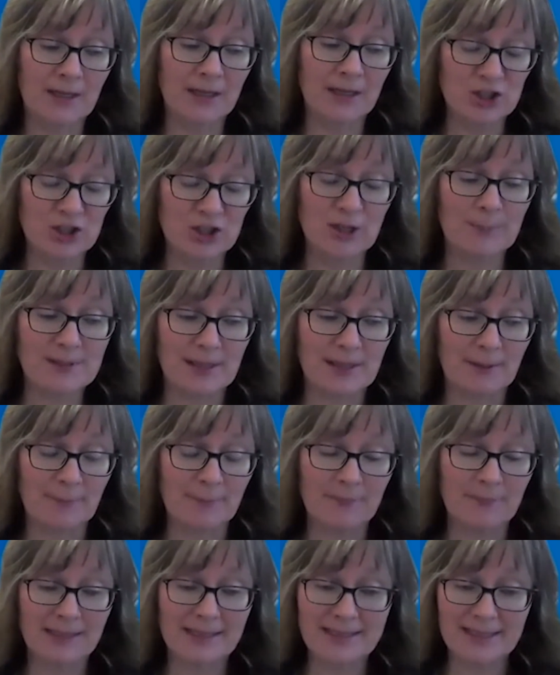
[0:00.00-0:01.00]
gypsum
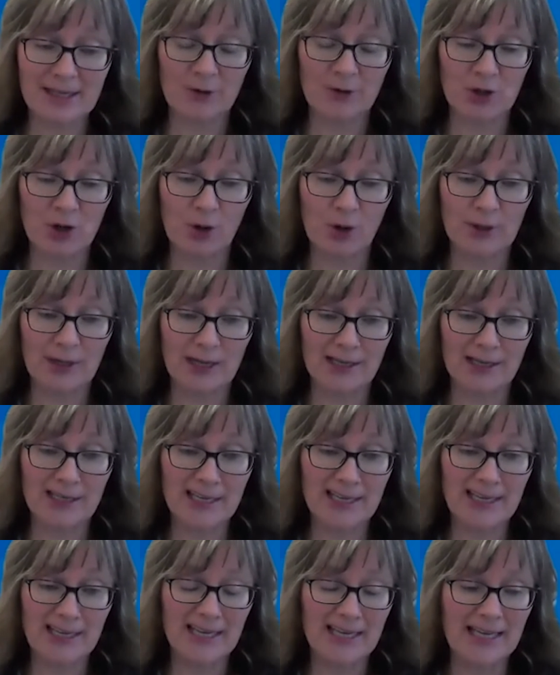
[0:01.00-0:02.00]
in South Dakota
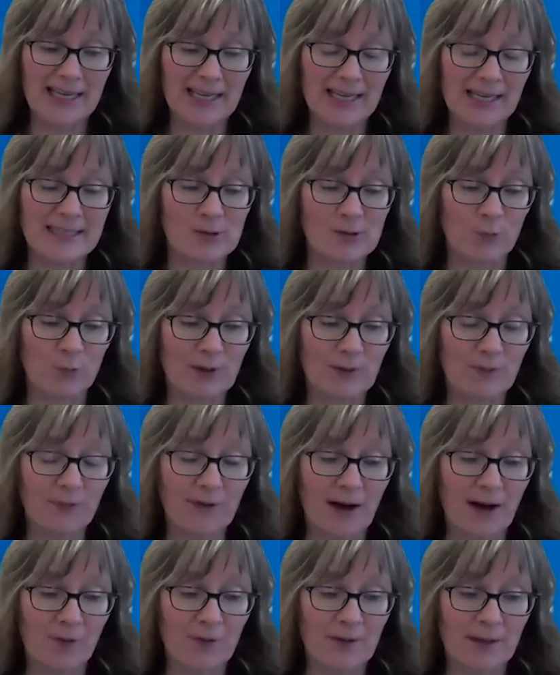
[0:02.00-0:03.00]
is that we
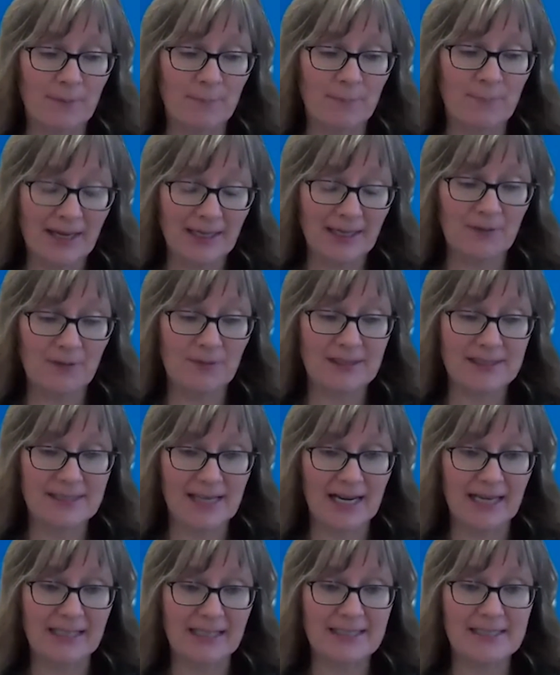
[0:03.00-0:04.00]
found that many of the
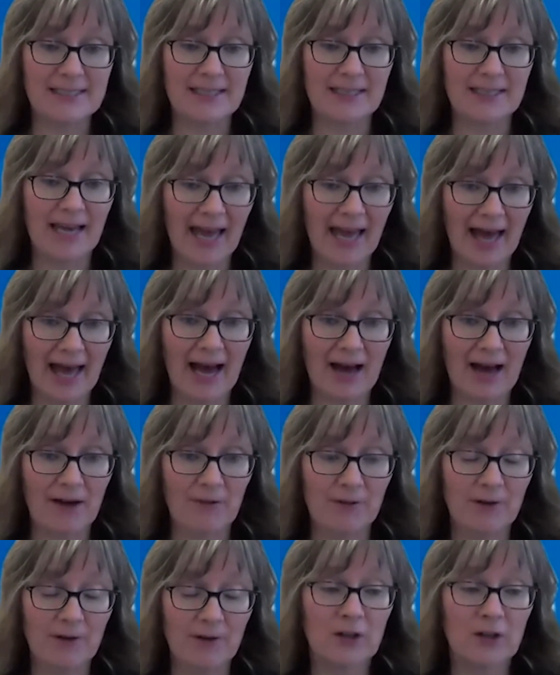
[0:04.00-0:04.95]
sites that have